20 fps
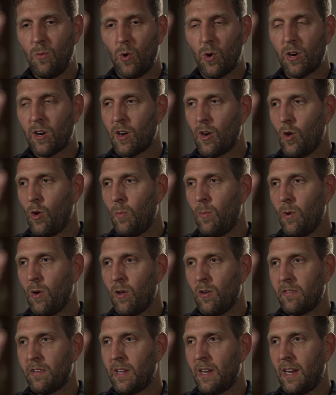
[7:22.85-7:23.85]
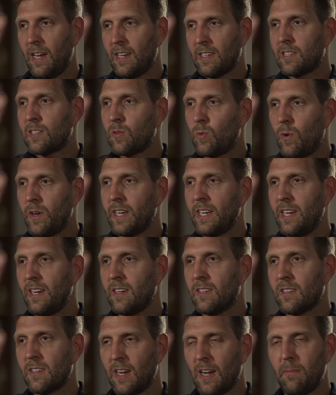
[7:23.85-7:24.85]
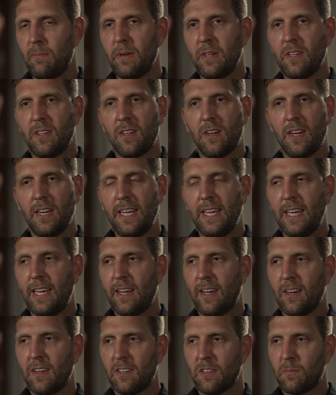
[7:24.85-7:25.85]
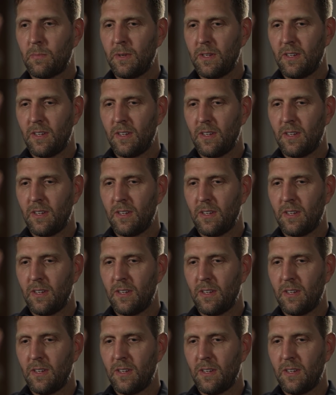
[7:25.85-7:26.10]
more global over the last 20 years that I've been in the league, and it's